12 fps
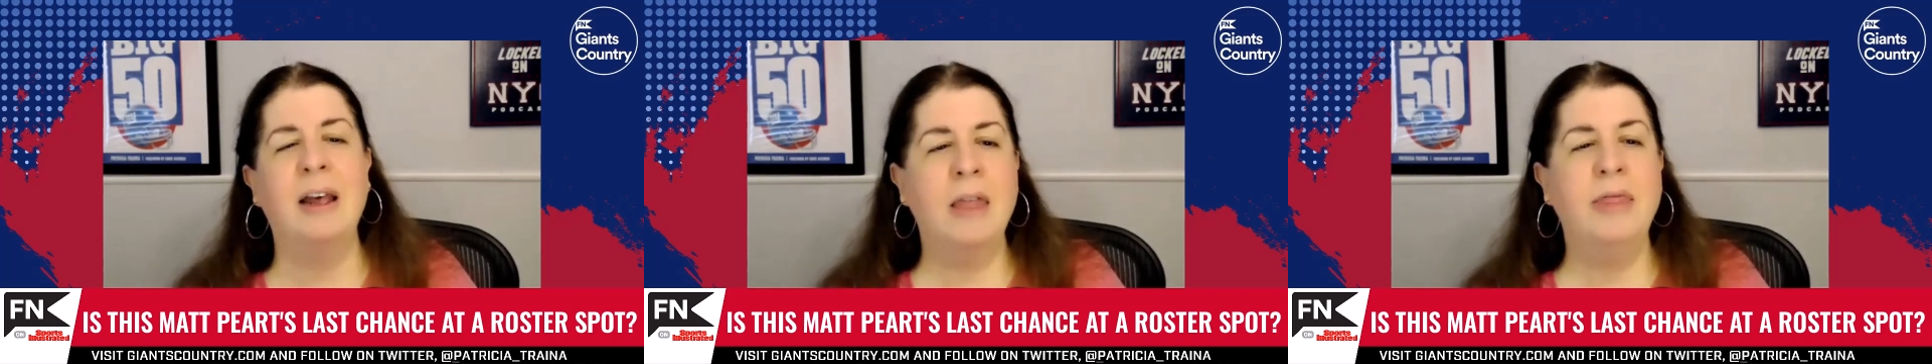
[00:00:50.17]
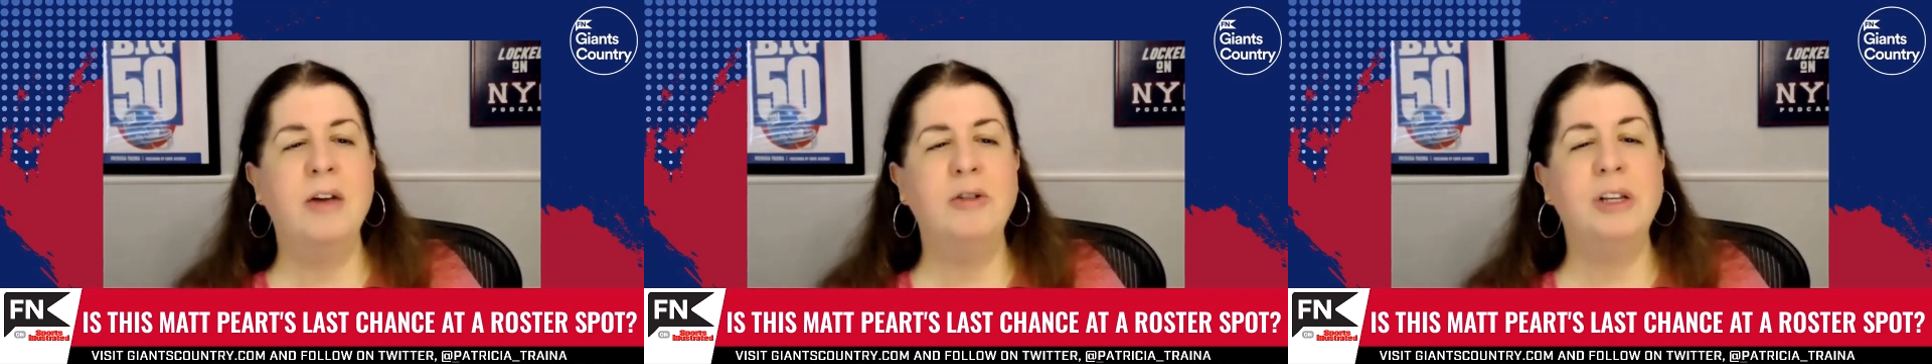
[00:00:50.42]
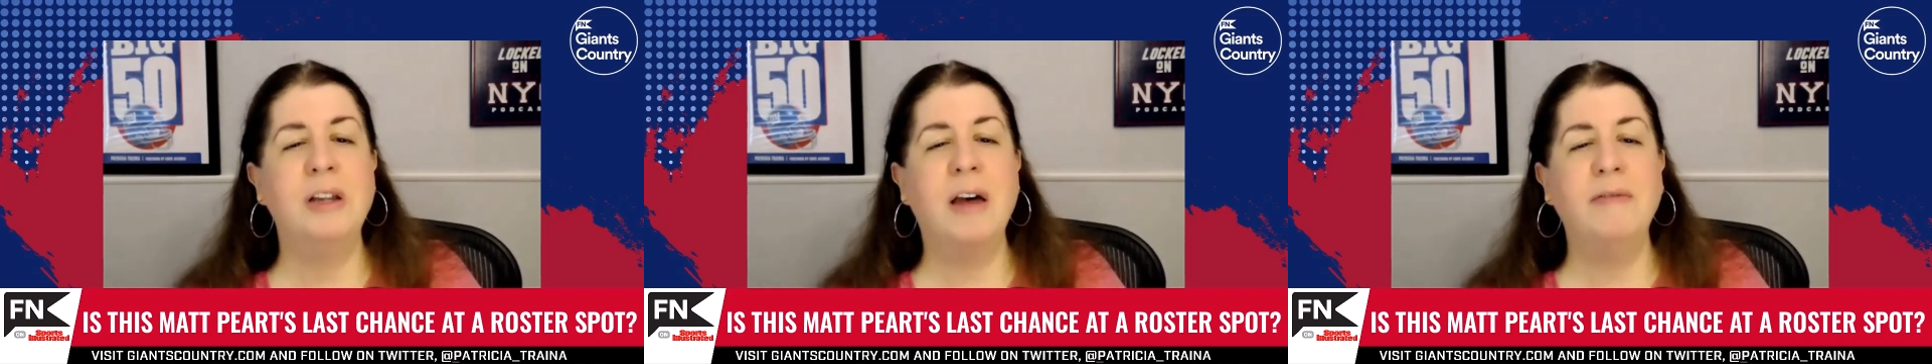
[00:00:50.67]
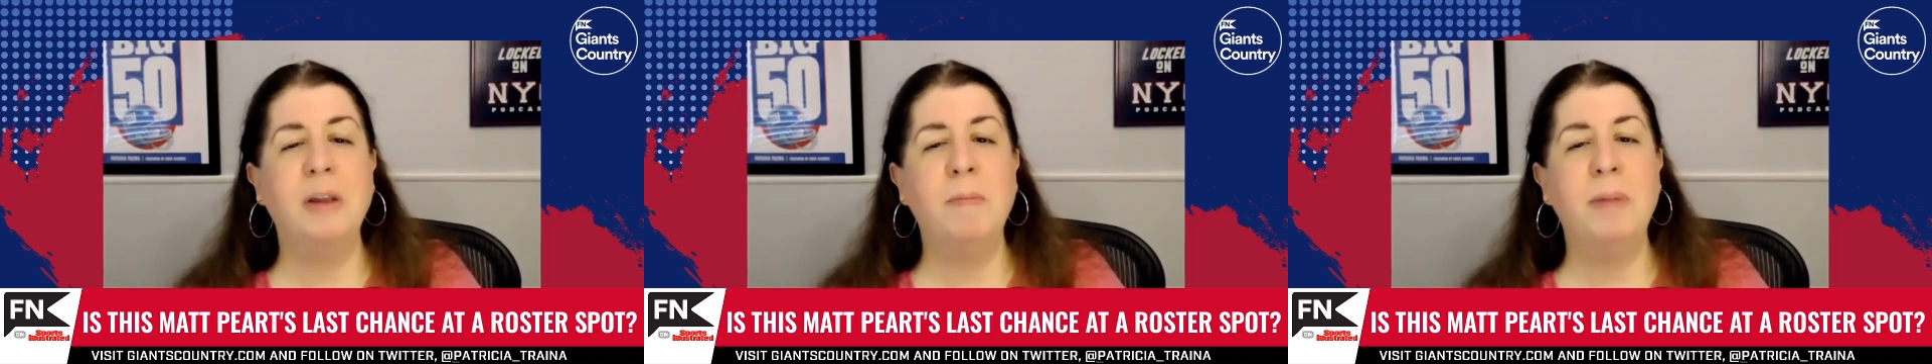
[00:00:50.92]
There's
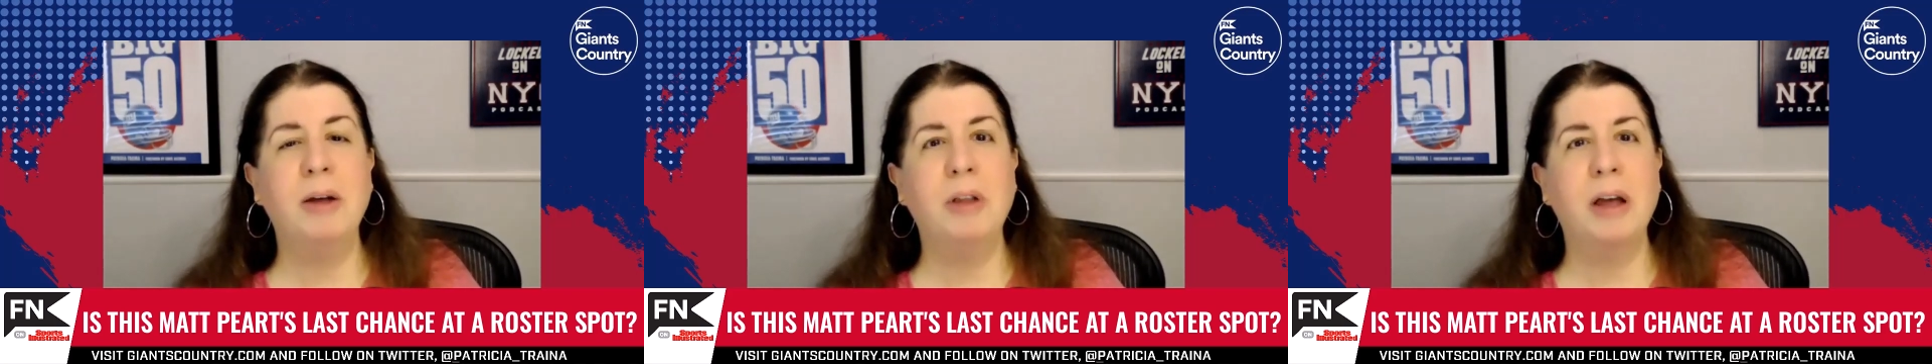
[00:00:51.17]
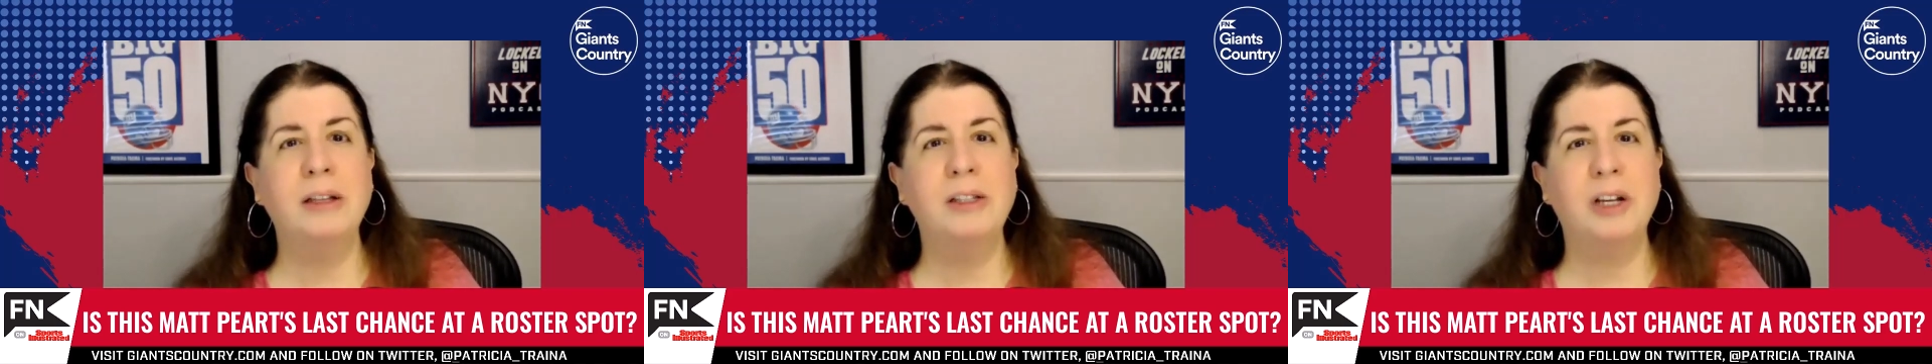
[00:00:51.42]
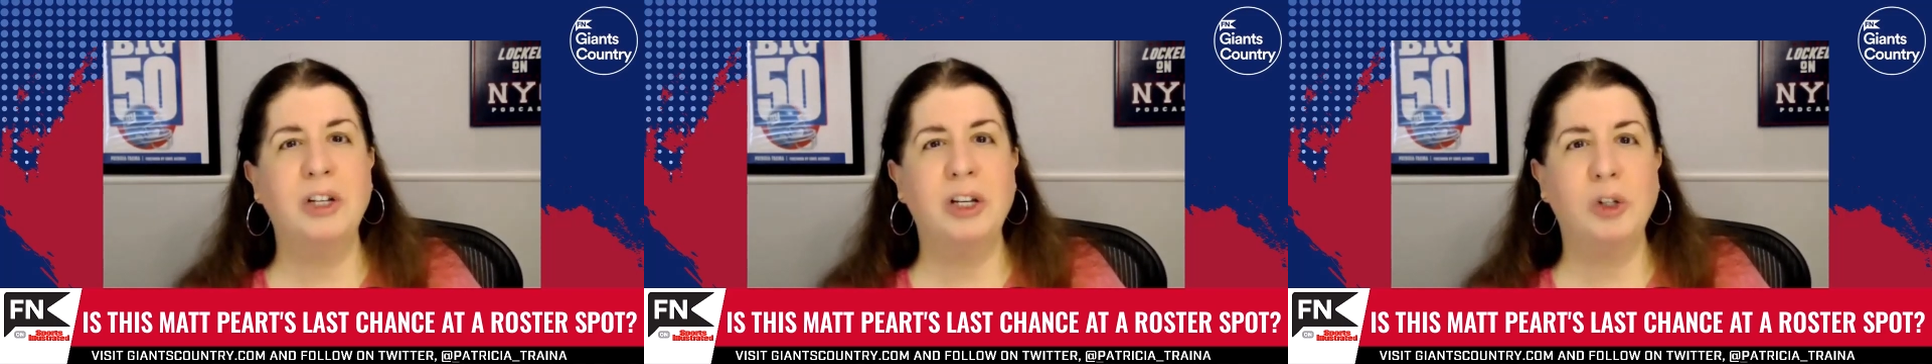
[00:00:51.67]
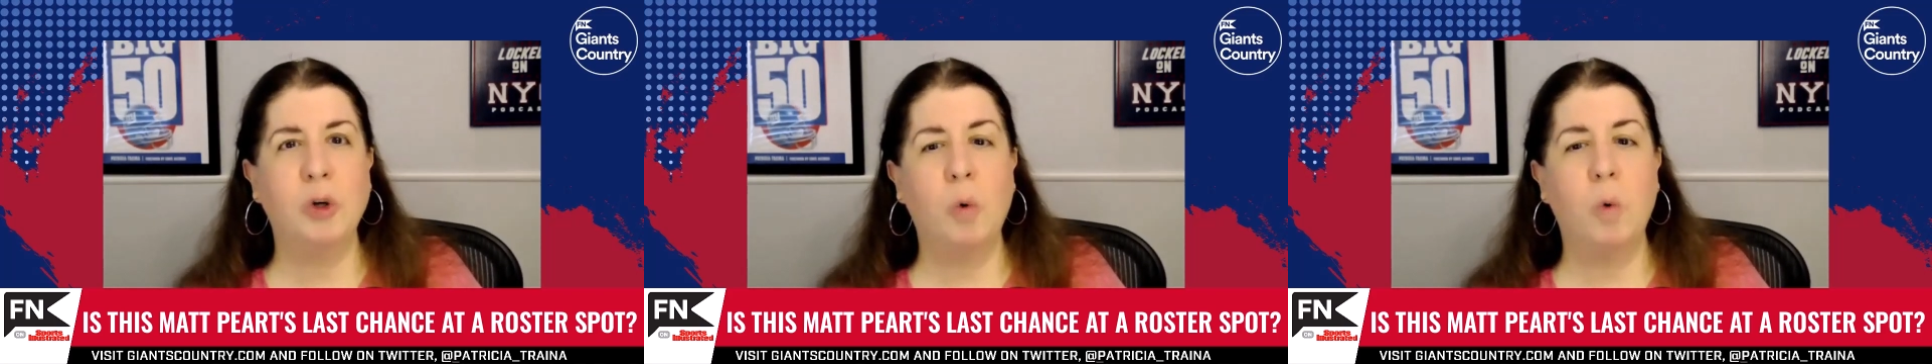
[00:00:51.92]
enough to build on, such
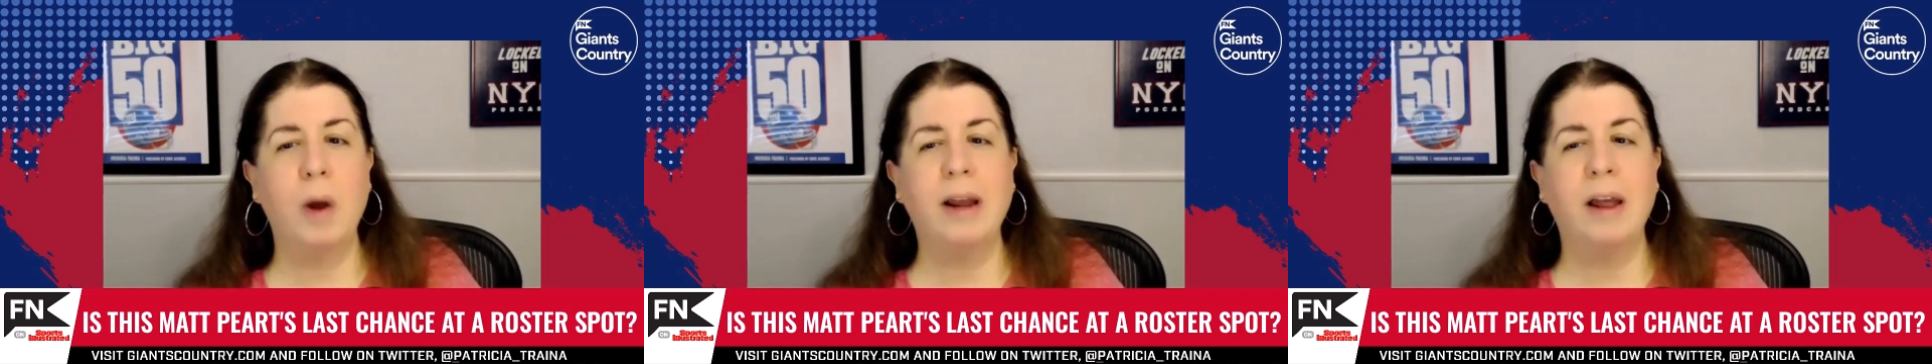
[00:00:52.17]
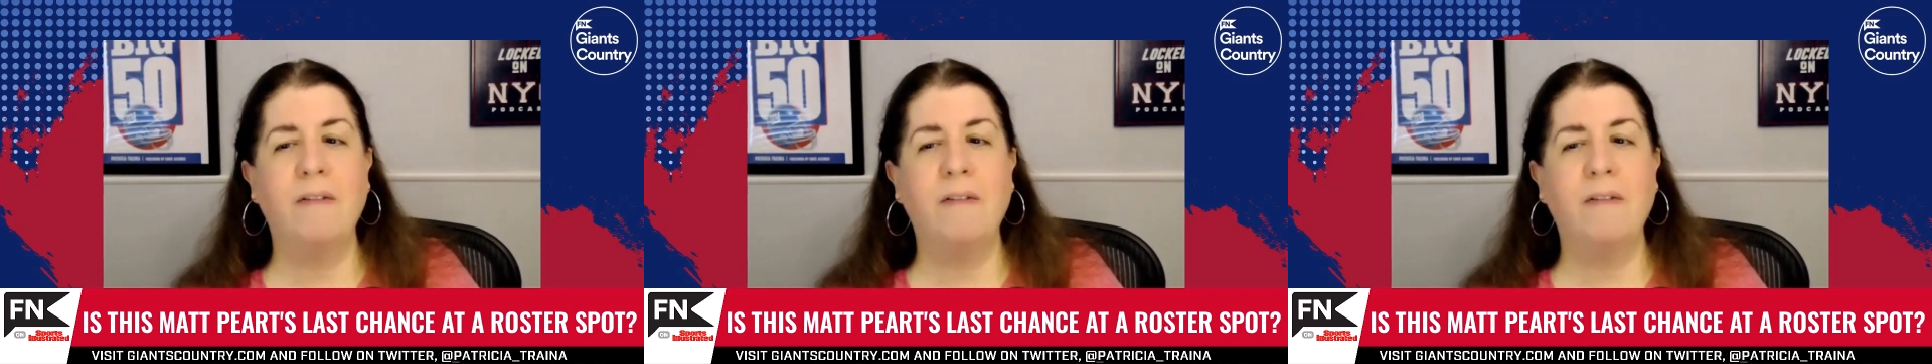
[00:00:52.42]
as quick